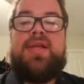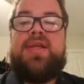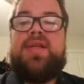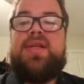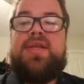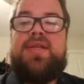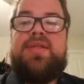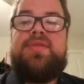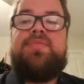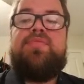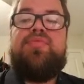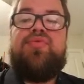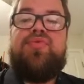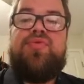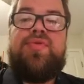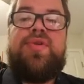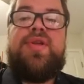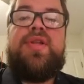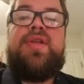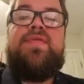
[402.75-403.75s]
it, and it is
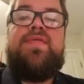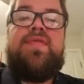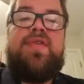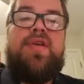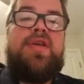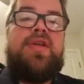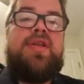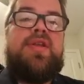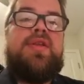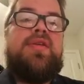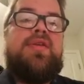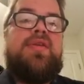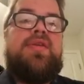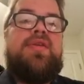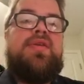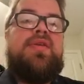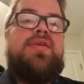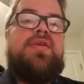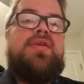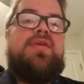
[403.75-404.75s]
pretty fun.
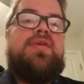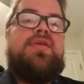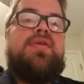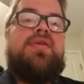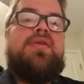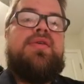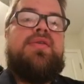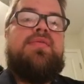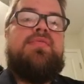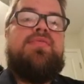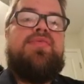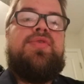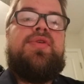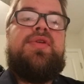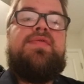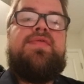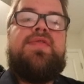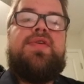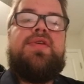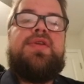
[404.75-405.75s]

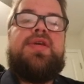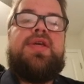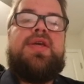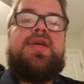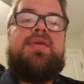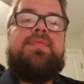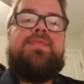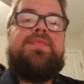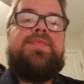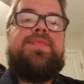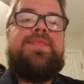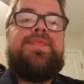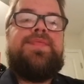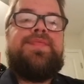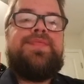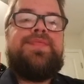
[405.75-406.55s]
Pretty fun game.